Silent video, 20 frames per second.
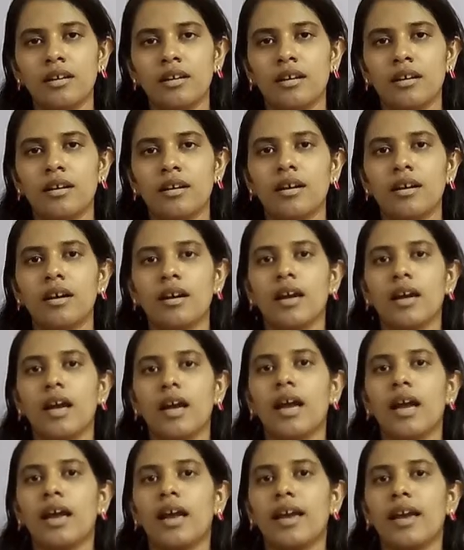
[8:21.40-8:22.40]
it?
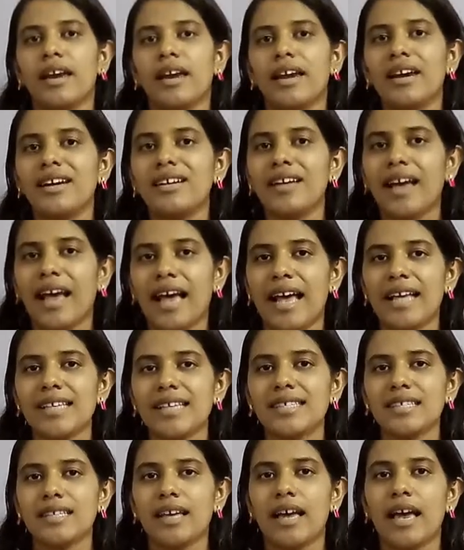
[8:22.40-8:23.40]
It has
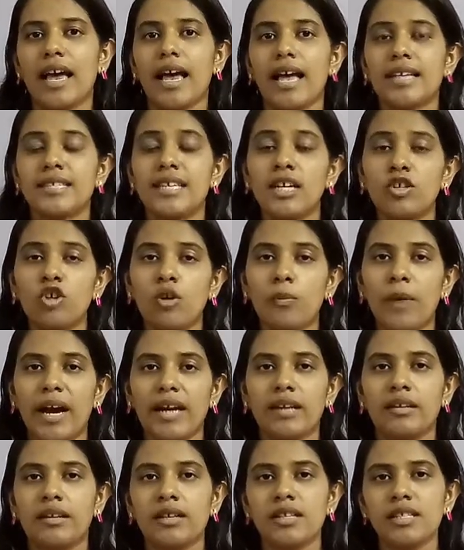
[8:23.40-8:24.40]

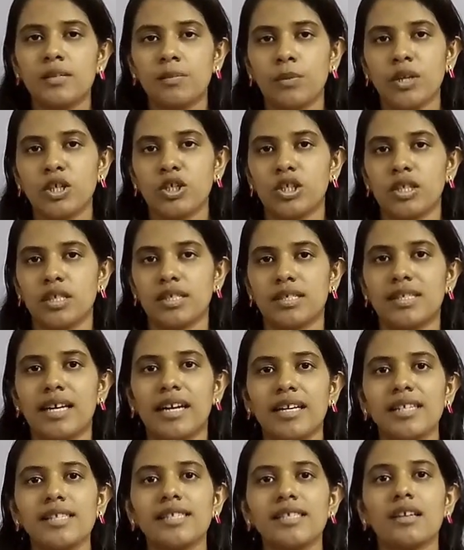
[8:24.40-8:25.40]
Azotobacter species,
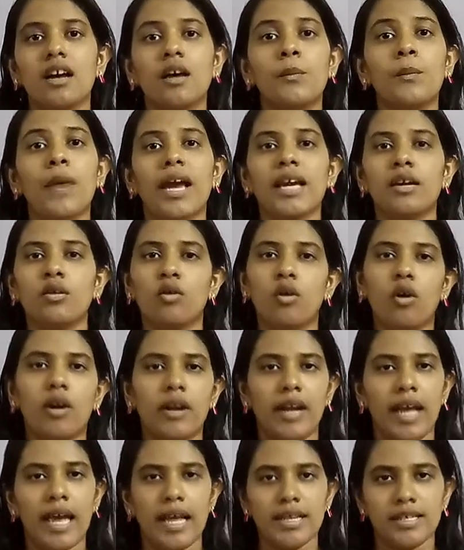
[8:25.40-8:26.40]
that is a
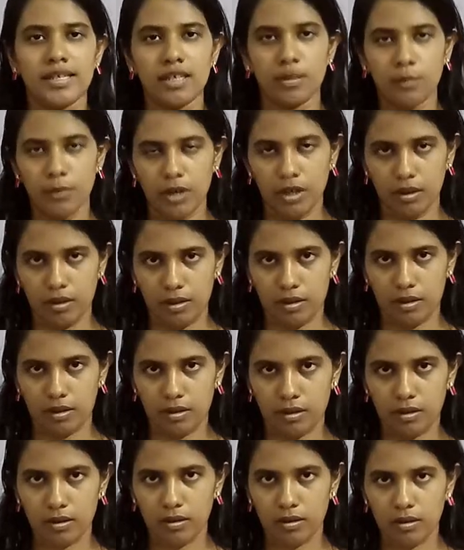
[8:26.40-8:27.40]
microorganism in it.
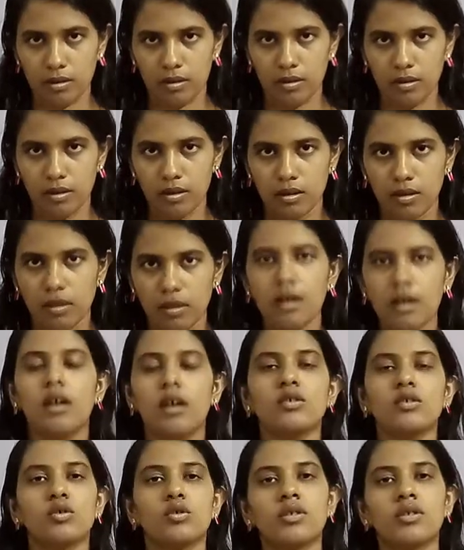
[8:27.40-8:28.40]

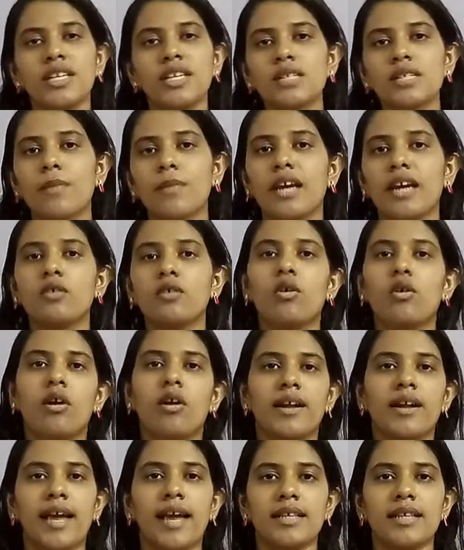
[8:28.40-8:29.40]
So this
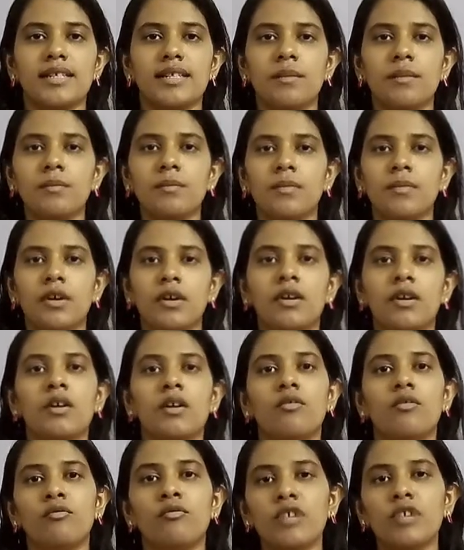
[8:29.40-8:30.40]
microorganism
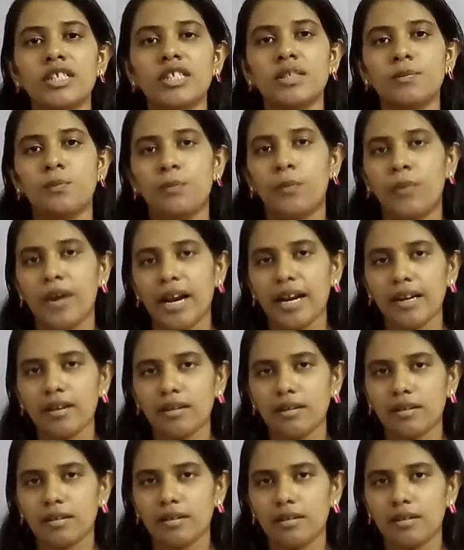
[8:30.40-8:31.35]
will spread